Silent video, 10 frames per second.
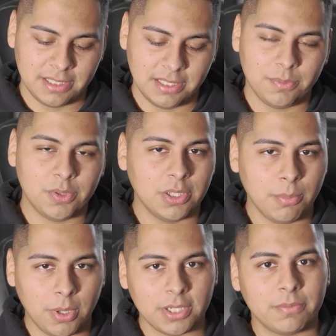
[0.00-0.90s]
if you're in the
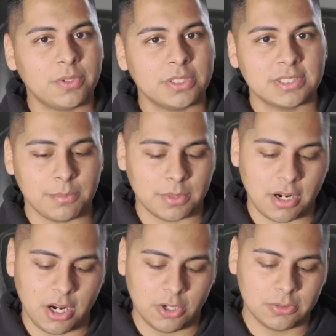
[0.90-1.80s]
market for some
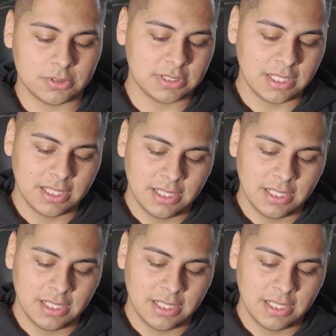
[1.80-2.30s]
goggles,